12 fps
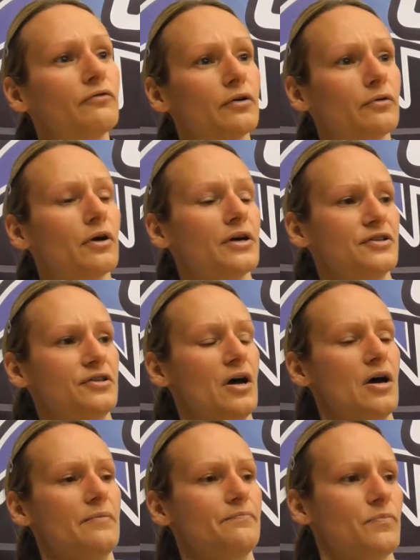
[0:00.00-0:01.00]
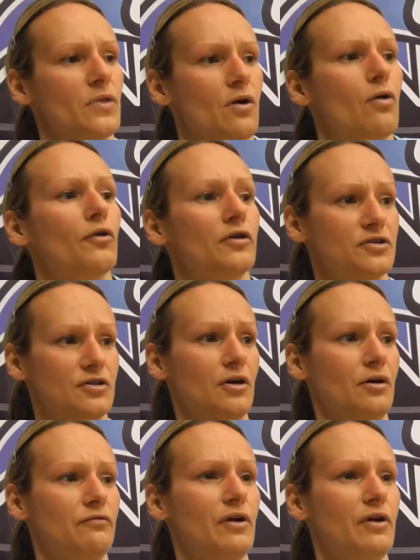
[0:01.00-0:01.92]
real nice honour to